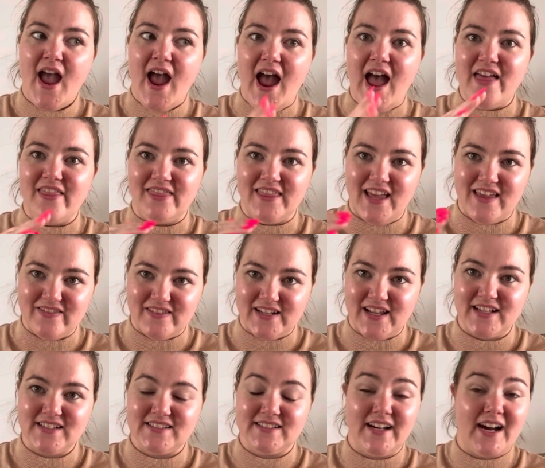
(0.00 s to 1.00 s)
And then the
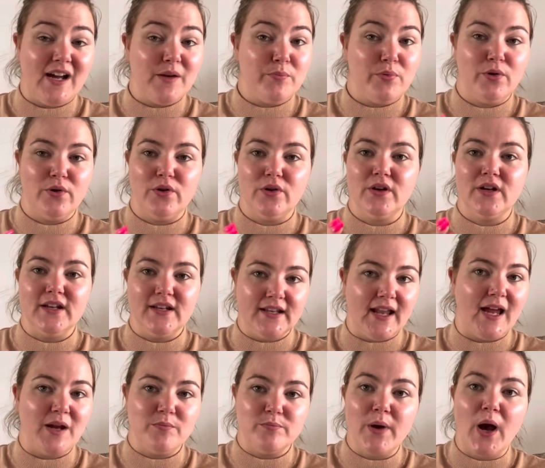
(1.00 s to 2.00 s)
next day I put
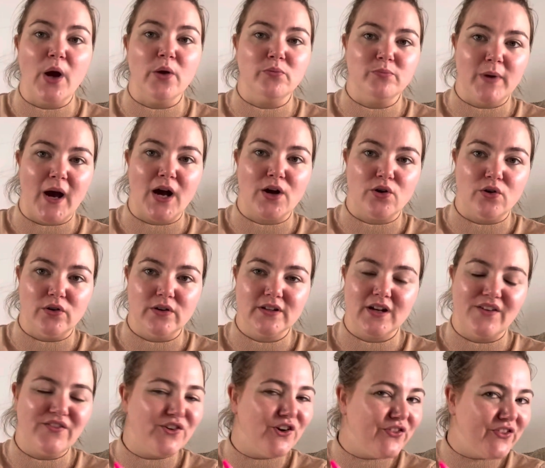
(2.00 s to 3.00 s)
9 pounds back on. I
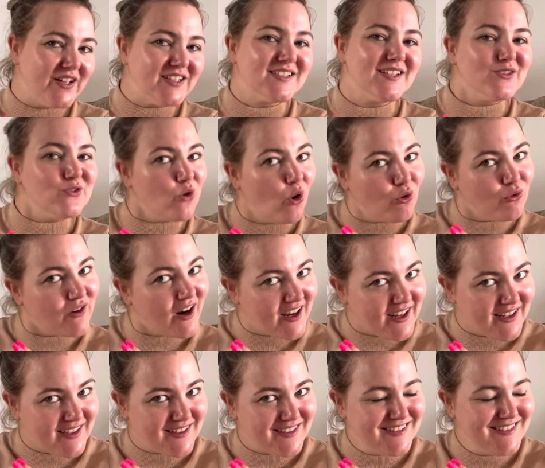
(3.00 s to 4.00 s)
thought, this is not right.